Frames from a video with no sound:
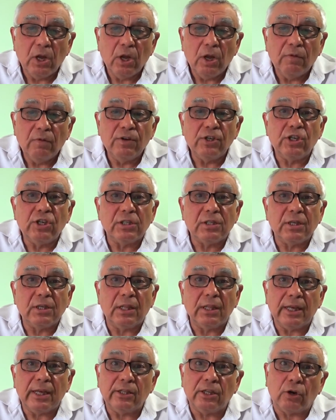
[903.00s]
which is
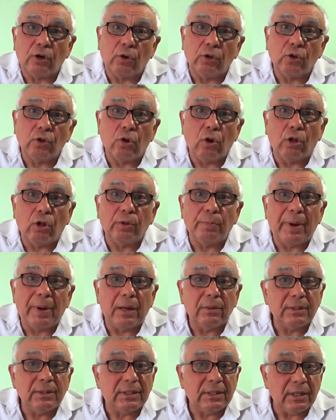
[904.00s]
later on called
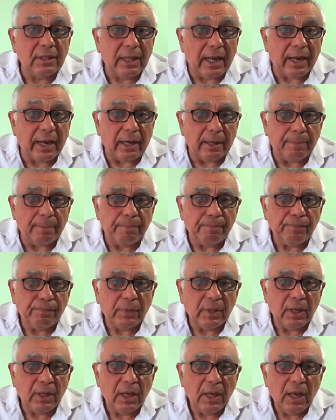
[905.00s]
Mount Sinai.
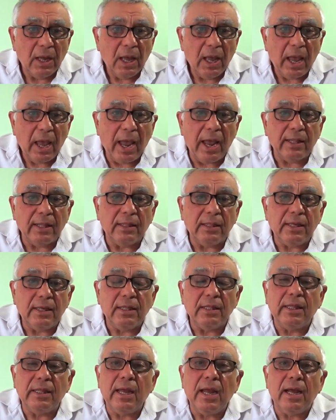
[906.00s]
And
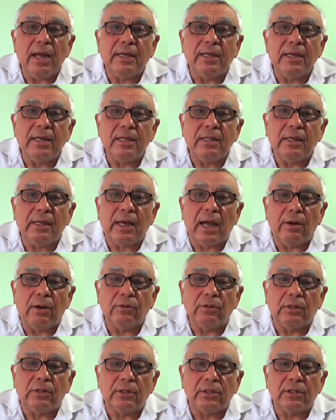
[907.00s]
in there he
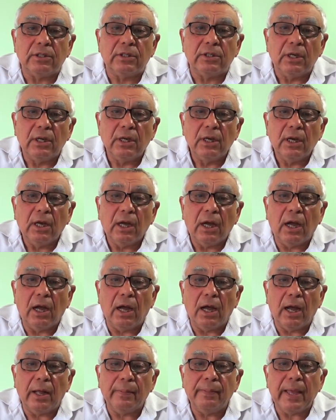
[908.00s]
encounters
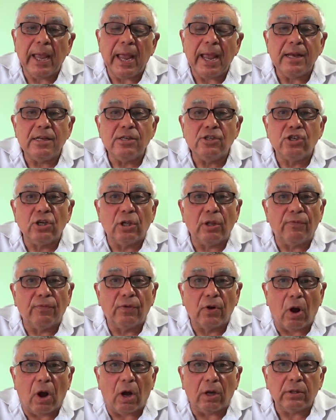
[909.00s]
uh, the angel
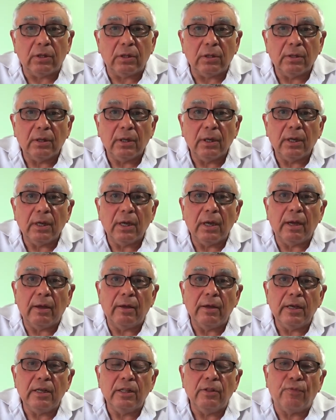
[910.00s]
of God
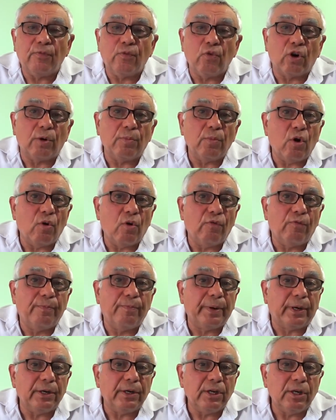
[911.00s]
in the form of
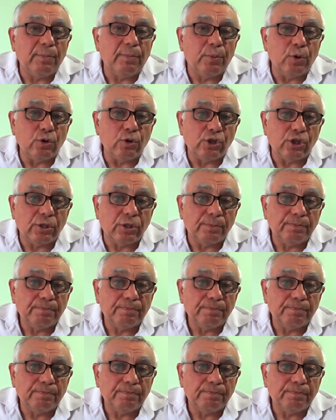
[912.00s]
burning bush,